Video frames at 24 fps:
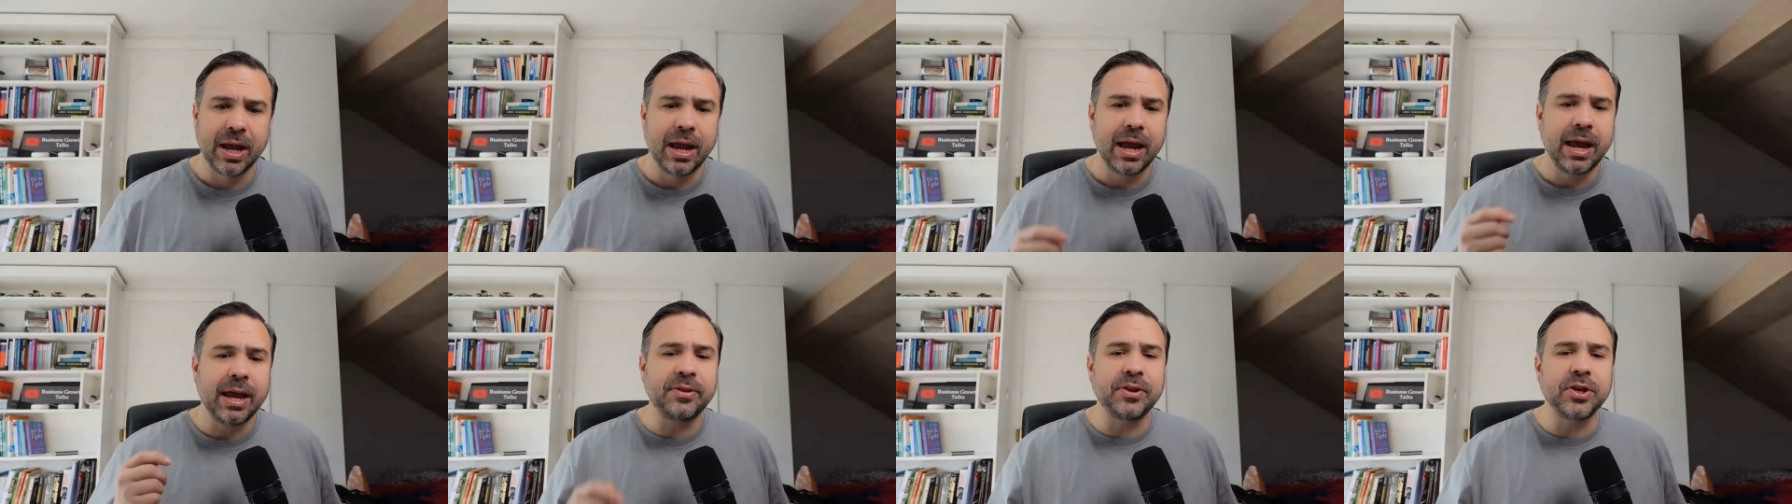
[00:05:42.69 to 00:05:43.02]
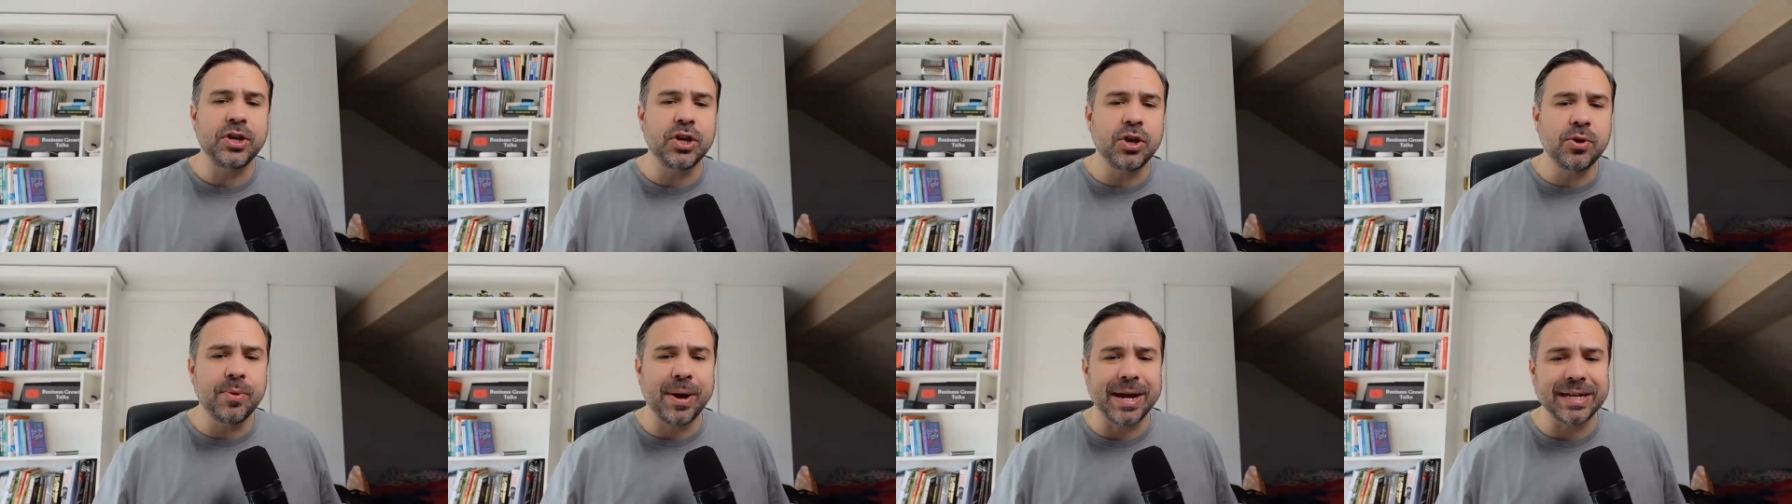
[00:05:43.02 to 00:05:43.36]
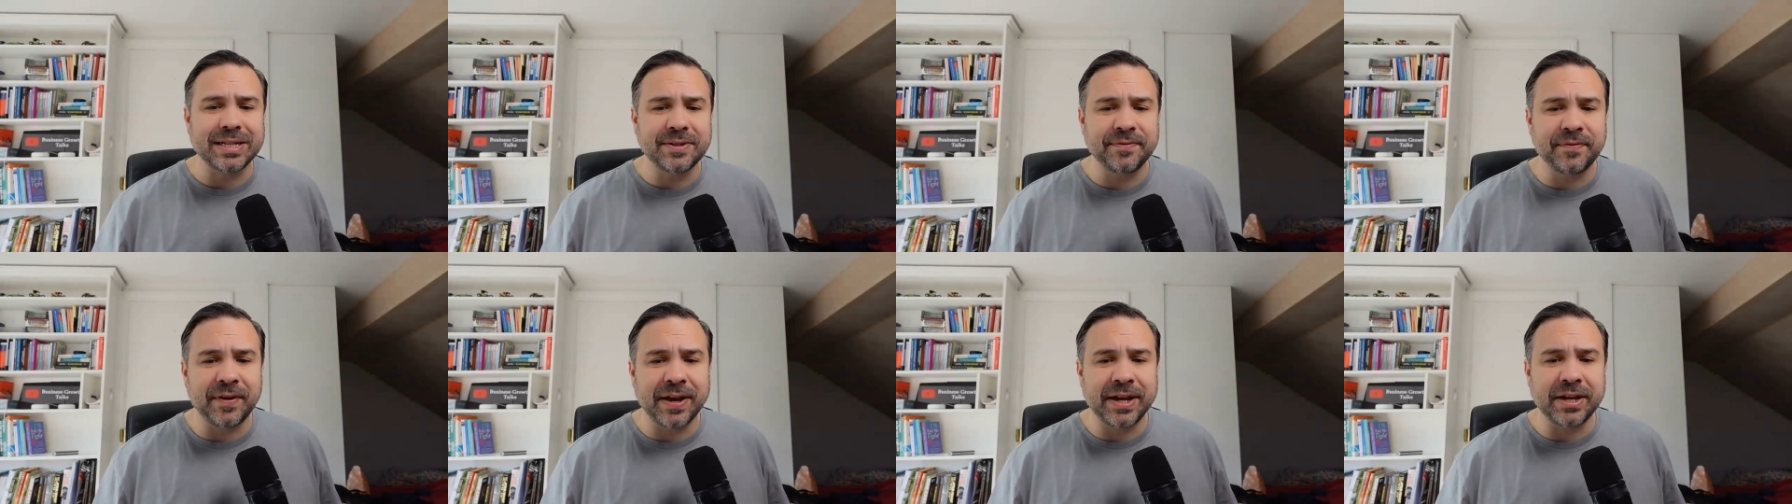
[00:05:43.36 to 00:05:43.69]
In the U
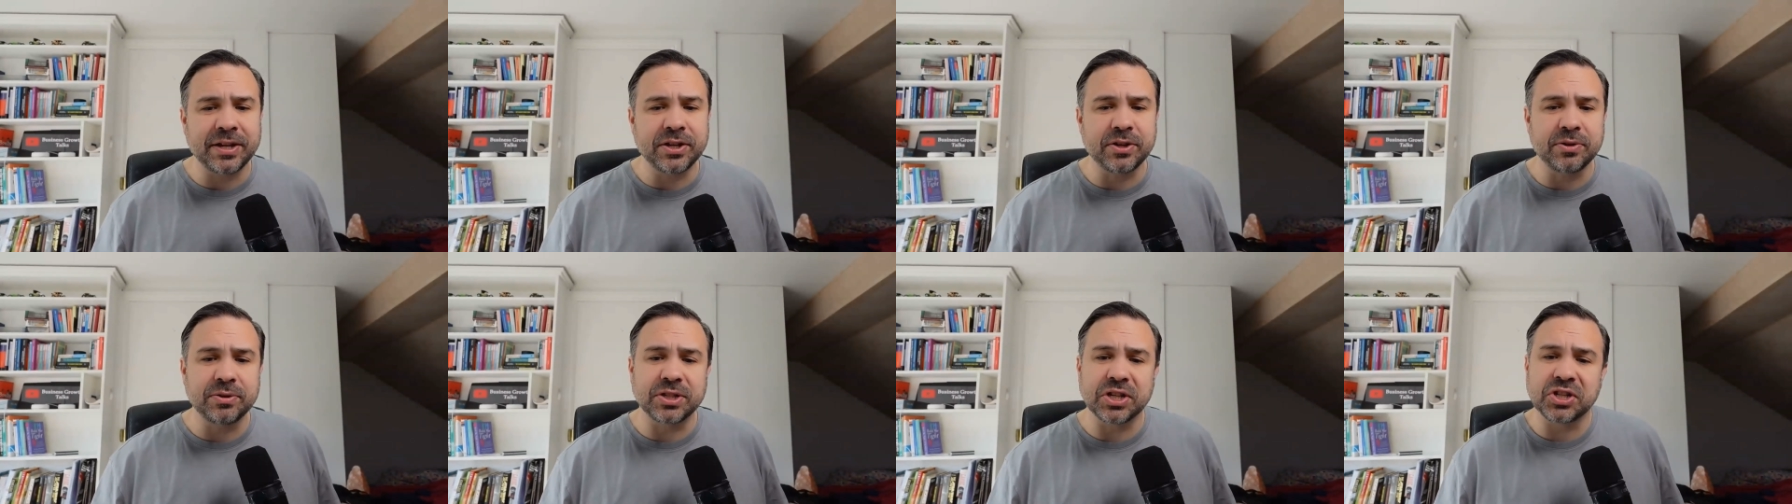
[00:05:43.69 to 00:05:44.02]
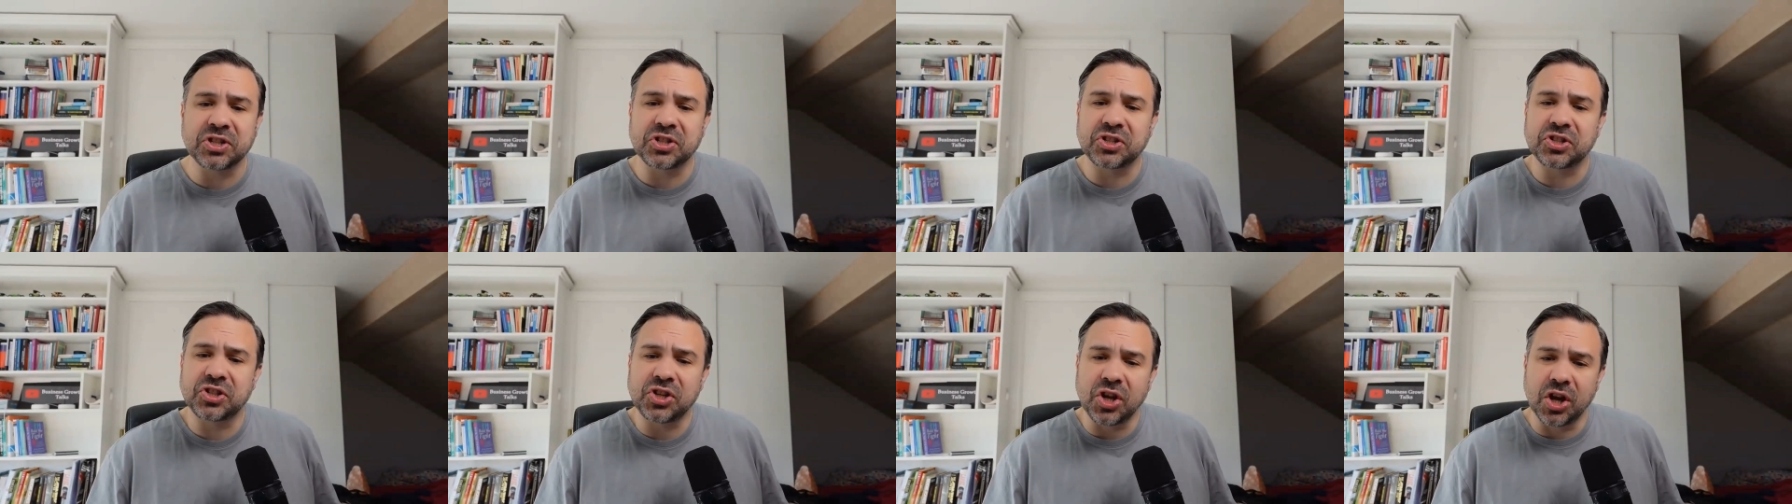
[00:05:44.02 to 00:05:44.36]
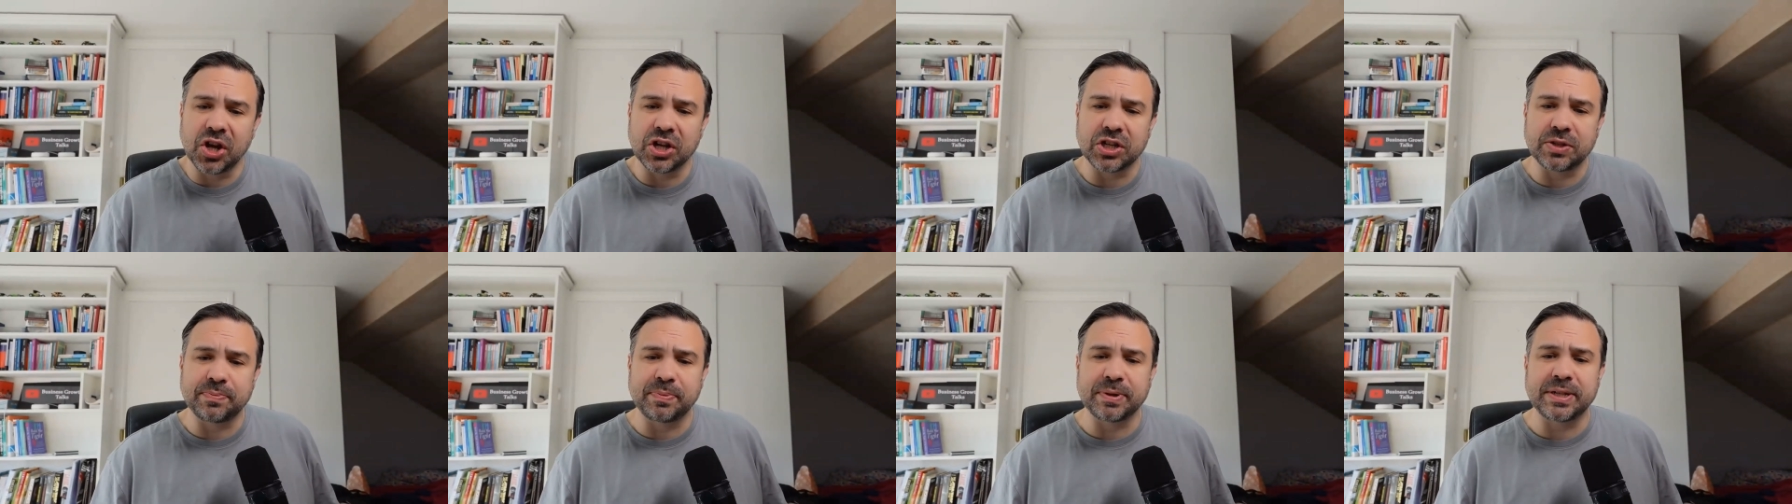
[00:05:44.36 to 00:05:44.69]
S, fake news has surged,